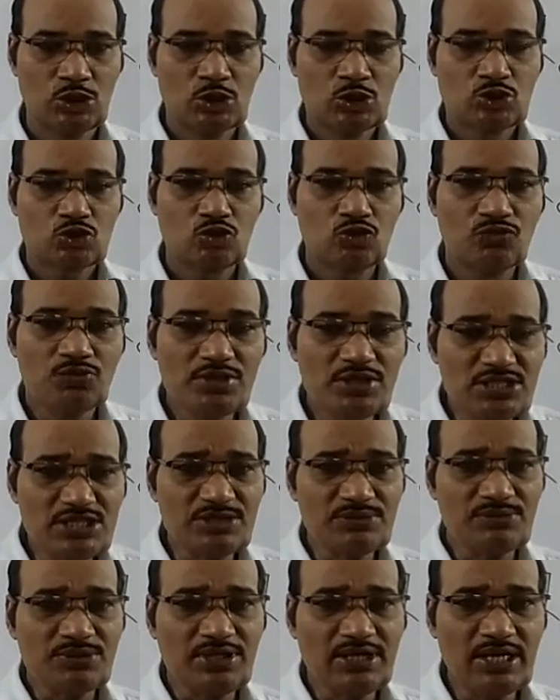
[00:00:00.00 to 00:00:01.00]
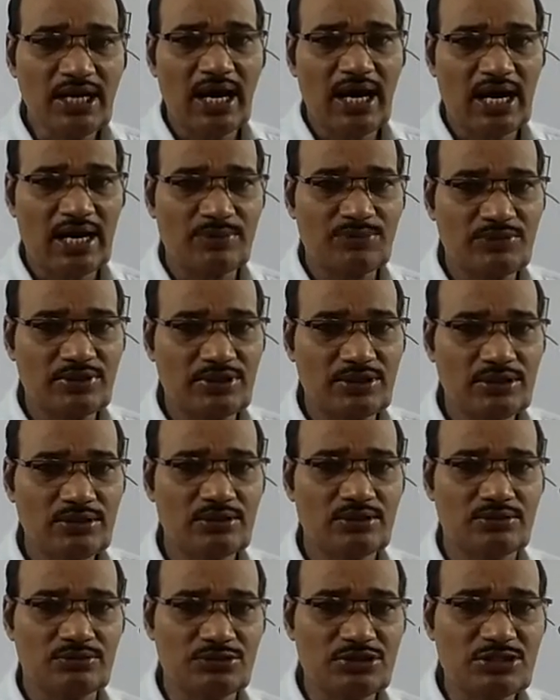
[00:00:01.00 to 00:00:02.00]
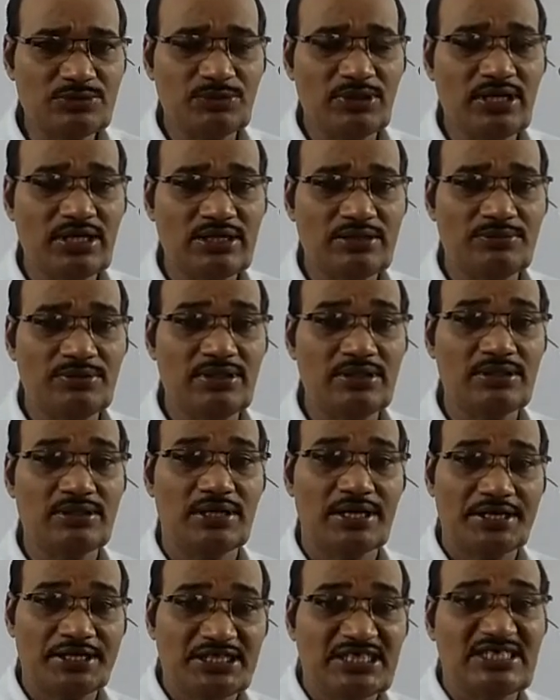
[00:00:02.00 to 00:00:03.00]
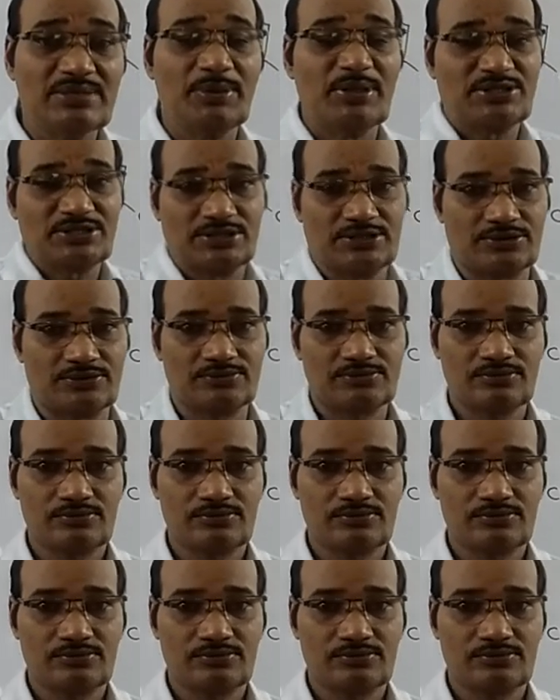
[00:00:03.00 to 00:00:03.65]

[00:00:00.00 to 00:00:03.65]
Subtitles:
So which will be least basic?